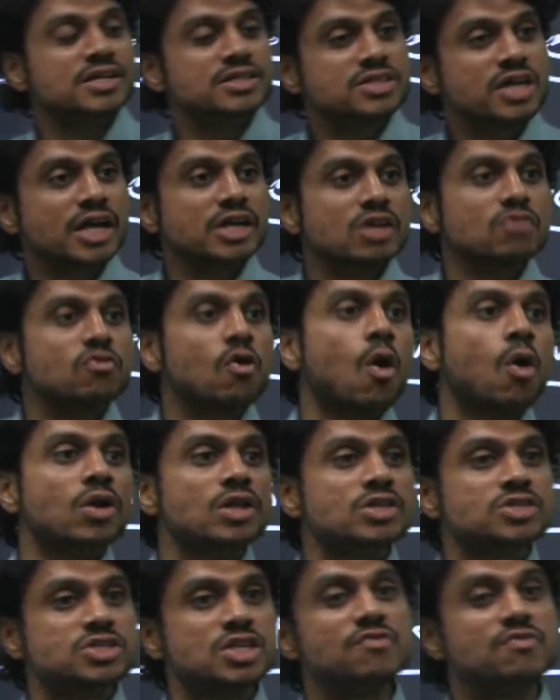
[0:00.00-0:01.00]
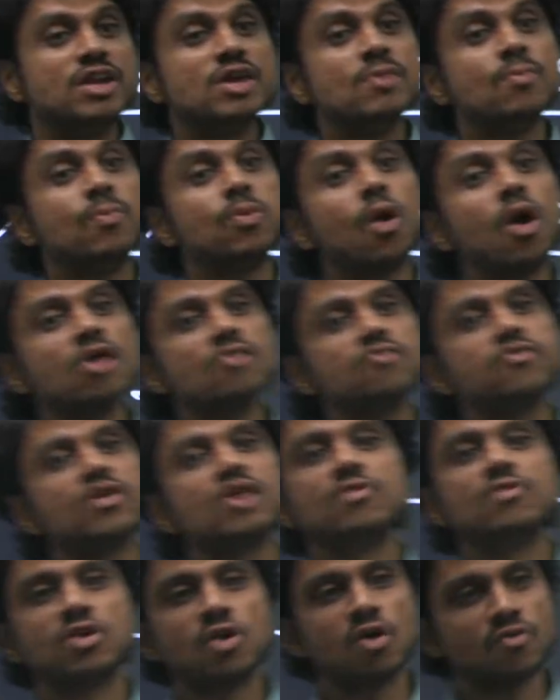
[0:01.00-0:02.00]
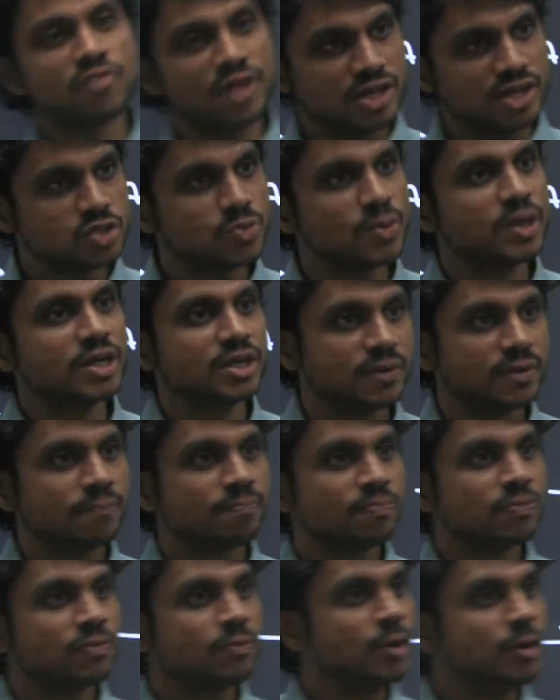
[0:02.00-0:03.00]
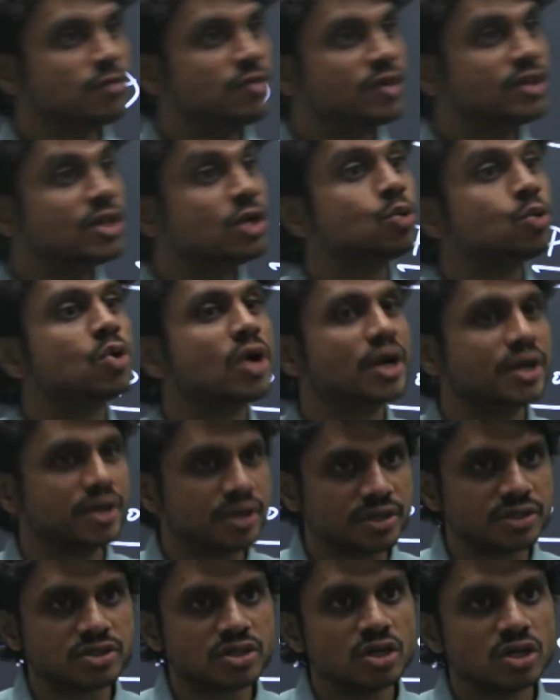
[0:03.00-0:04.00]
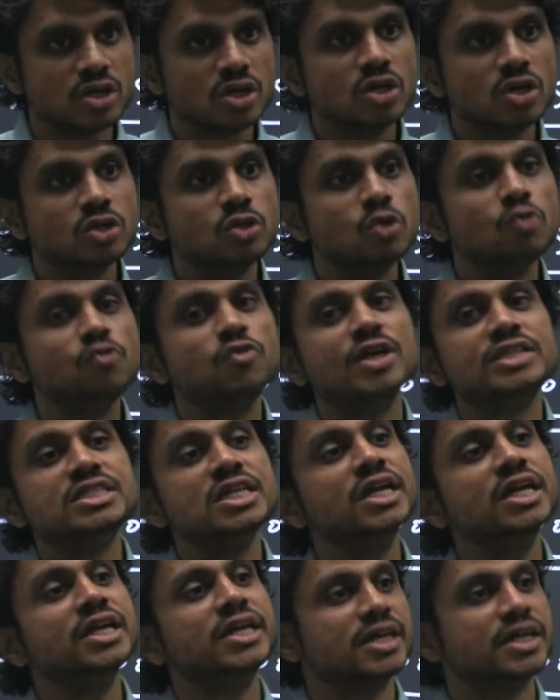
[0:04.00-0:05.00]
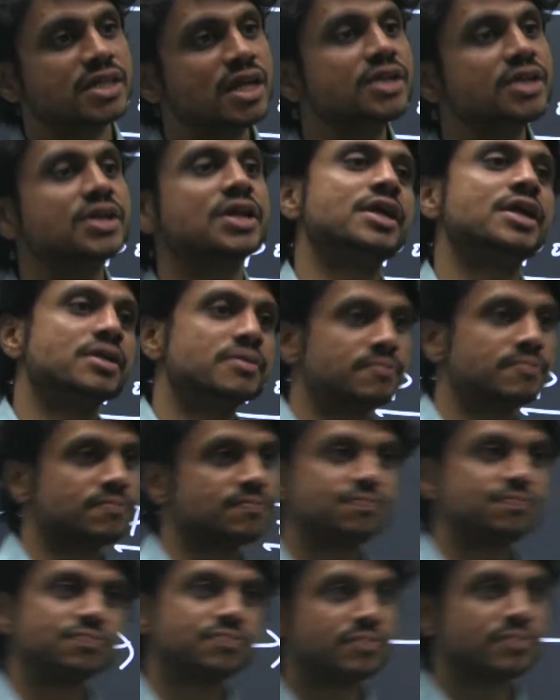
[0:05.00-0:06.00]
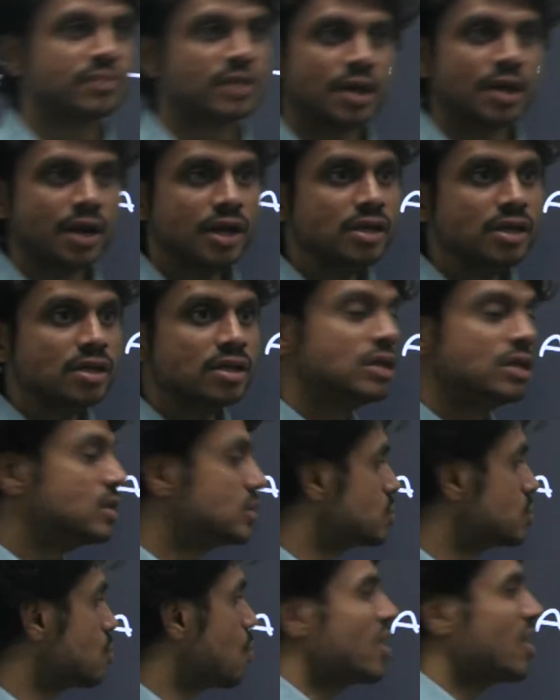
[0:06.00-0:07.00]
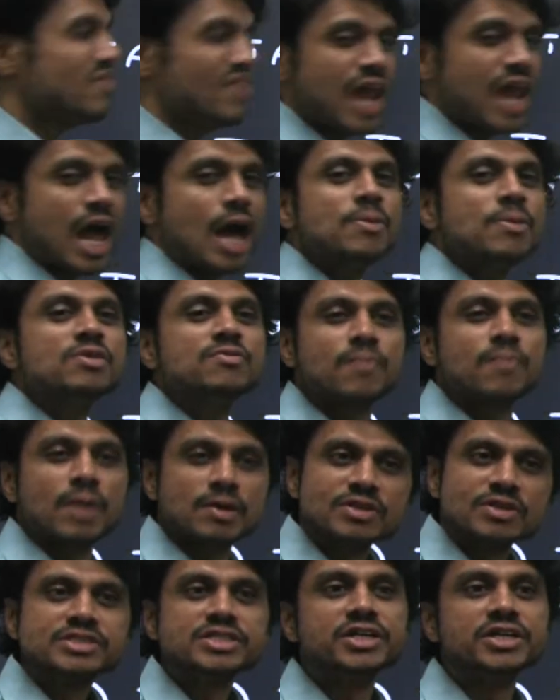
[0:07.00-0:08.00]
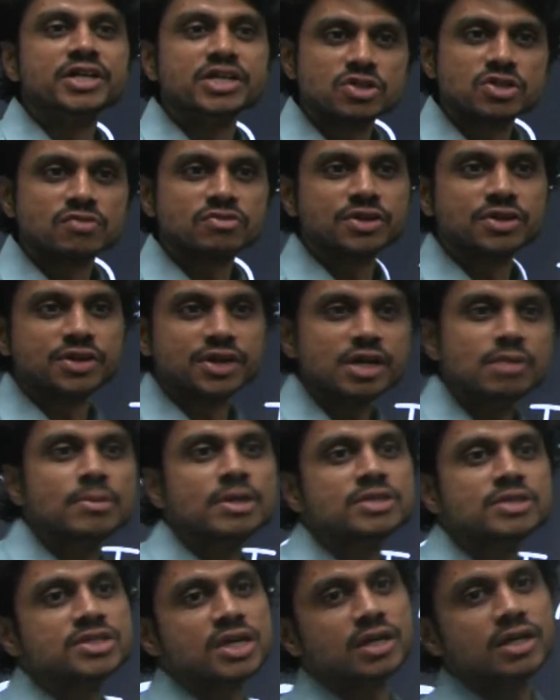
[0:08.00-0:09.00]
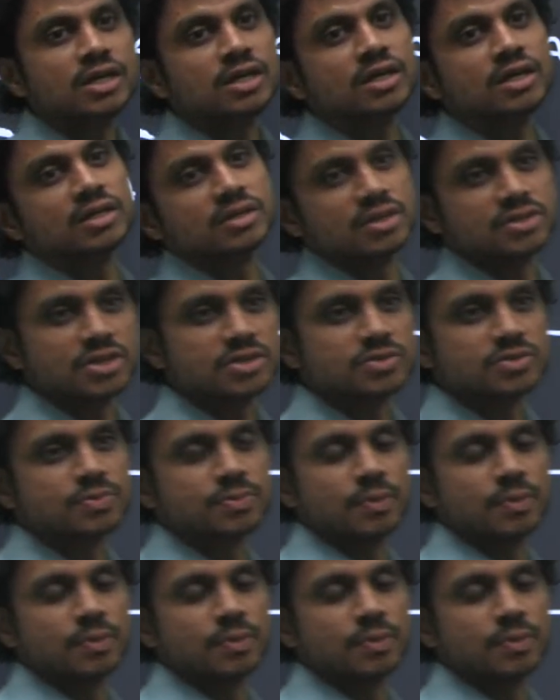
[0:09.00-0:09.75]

a kind of holistic, very broad framework of arrangement between the two countries to facilitate the trade, right? So what will happen by facilitation of the trade? Basically, this is